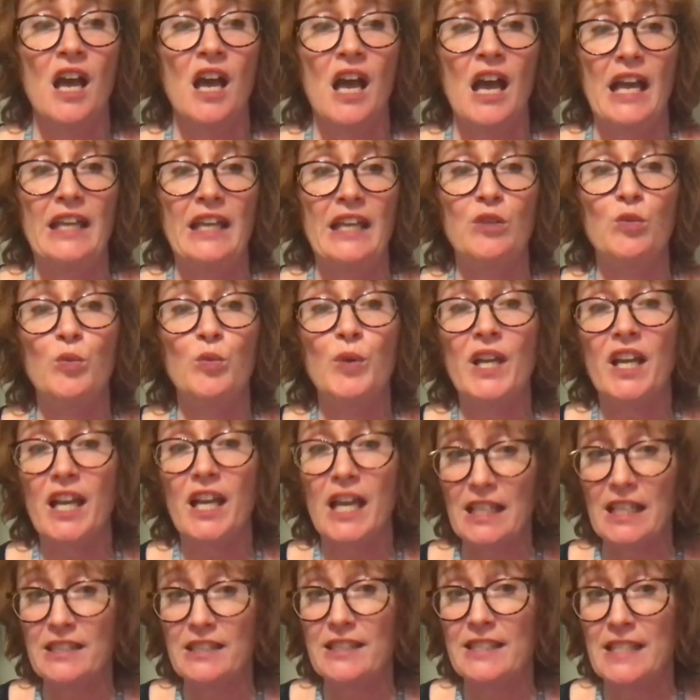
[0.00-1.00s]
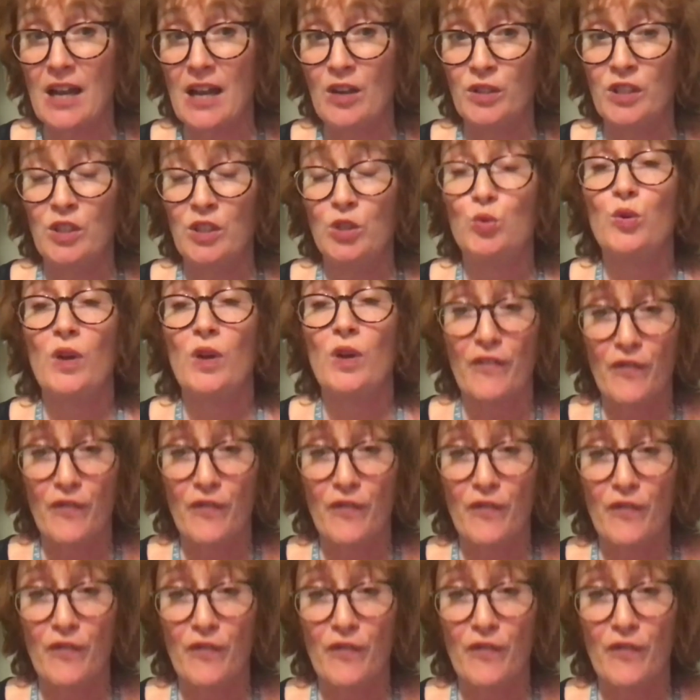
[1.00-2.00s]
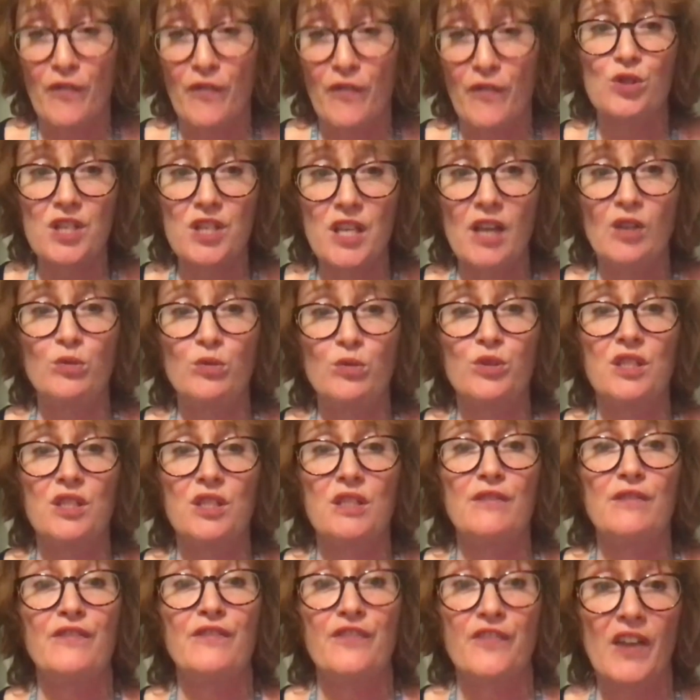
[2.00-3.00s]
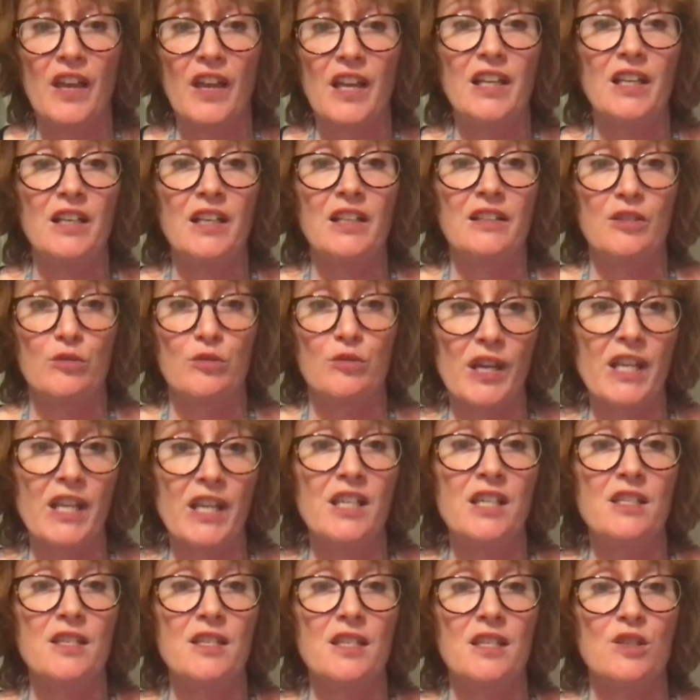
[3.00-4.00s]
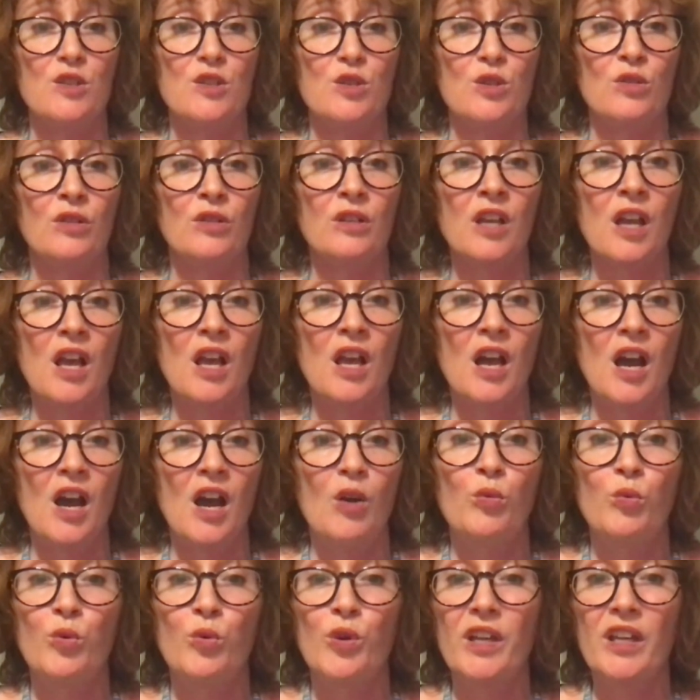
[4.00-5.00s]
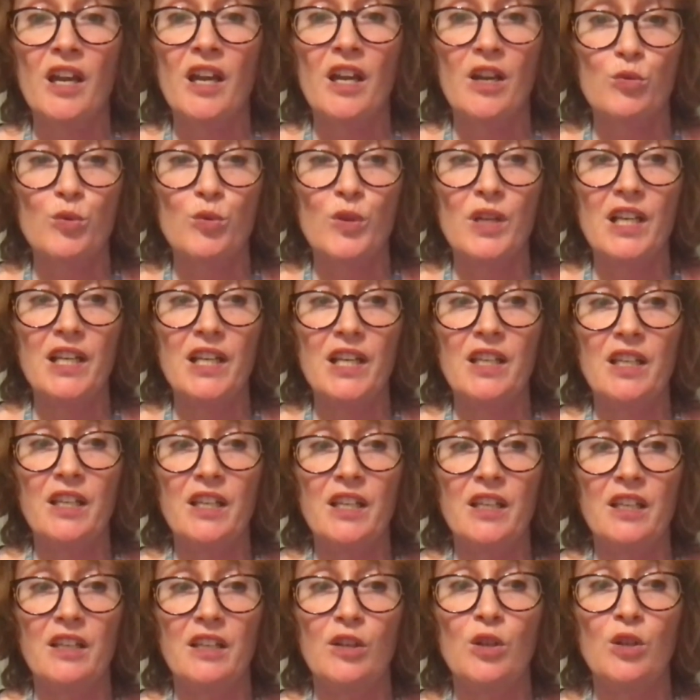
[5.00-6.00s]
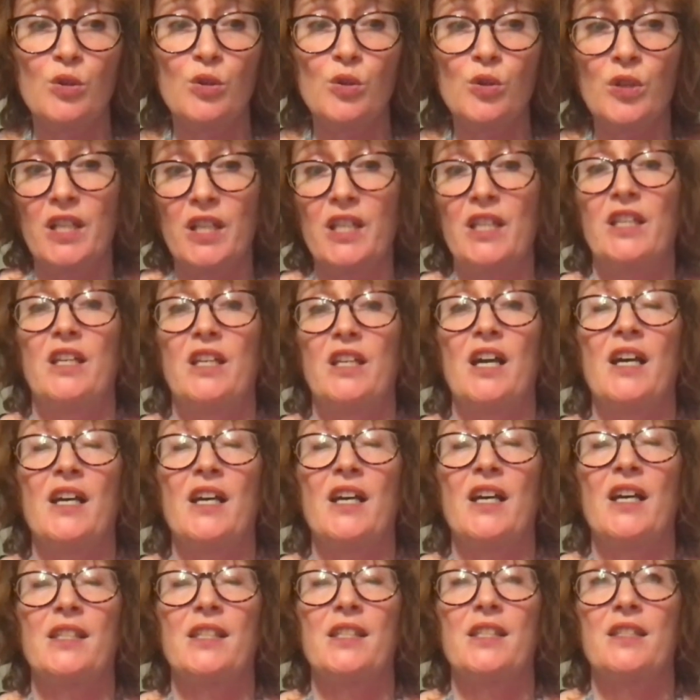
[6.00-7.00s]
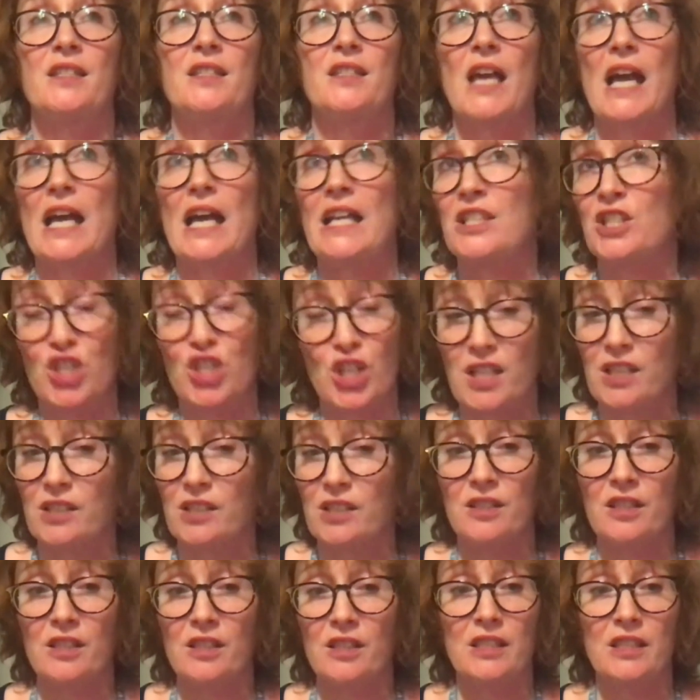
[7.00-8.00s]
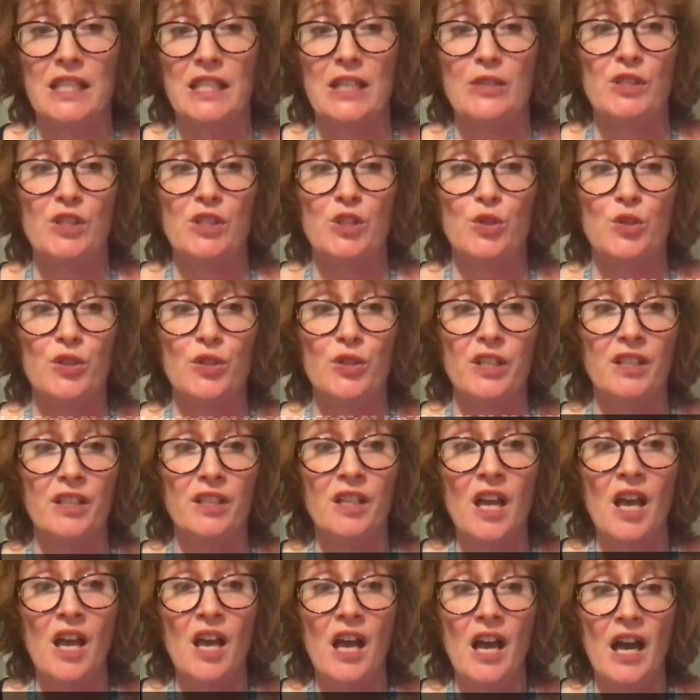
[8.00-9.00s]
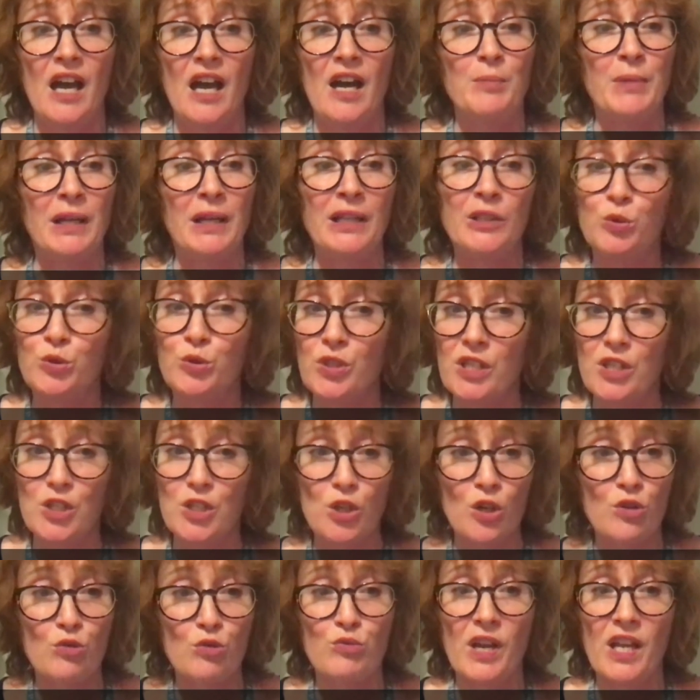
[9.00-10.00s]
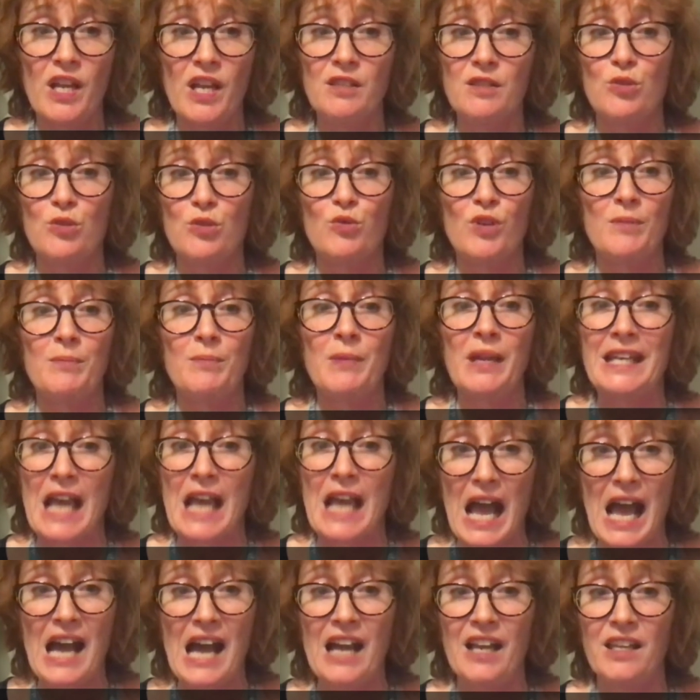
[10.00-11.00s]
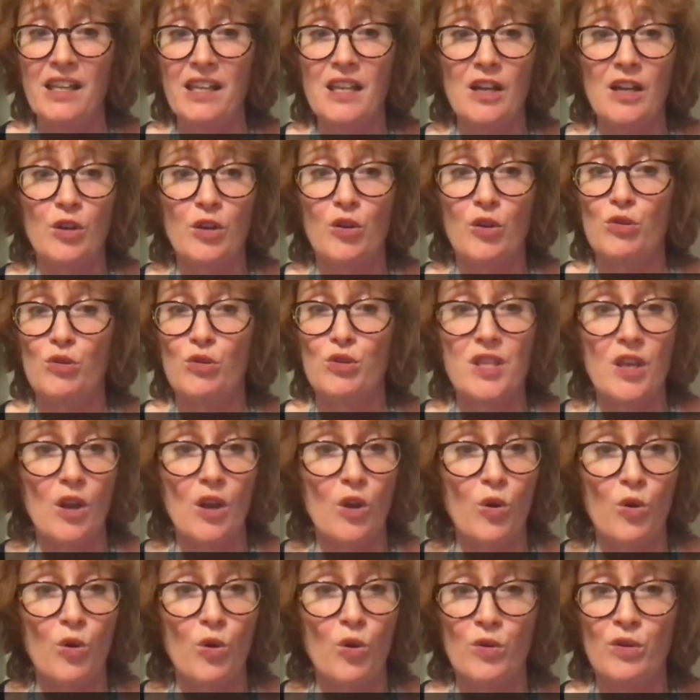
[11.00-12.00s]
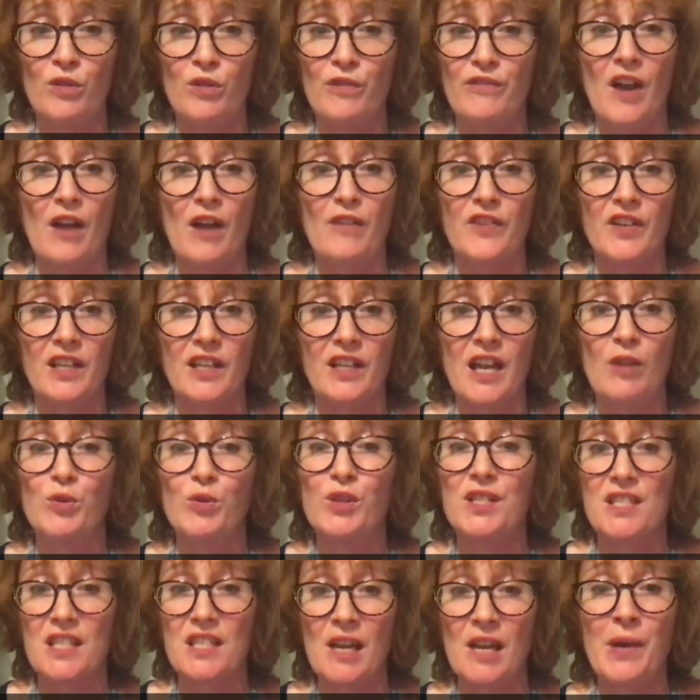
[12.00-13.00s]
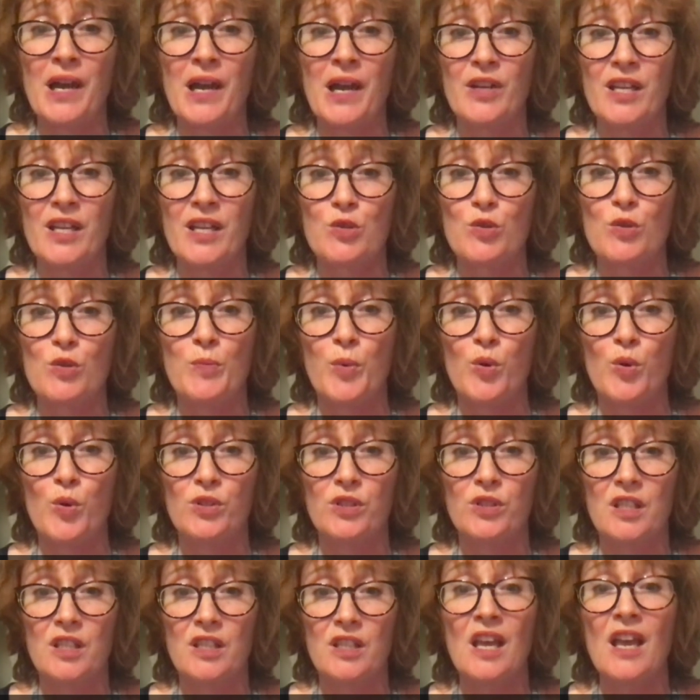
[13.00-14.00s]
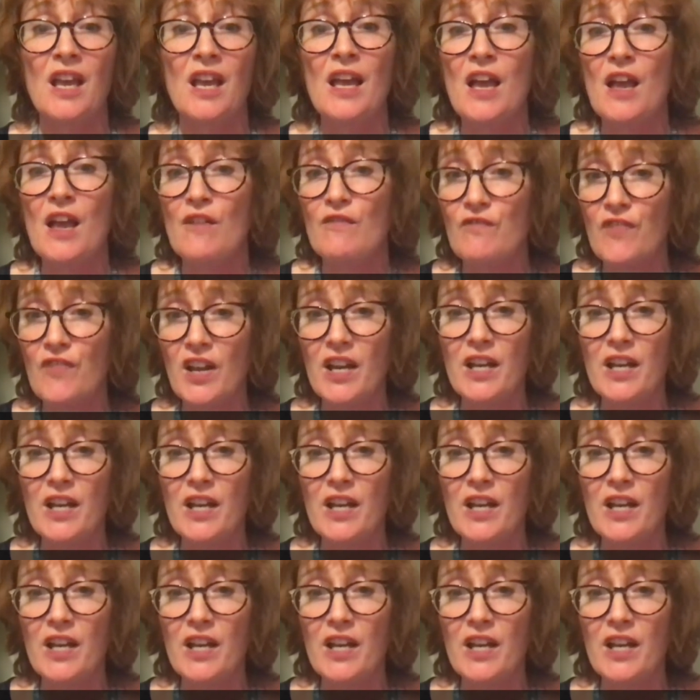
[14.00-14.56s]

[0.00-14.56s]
If we head down into a fourth consecutive failed rainy season, we are really looking at uncharted territory. Malnutrition rates remain high across the Horn of Africa, with some areas reporting very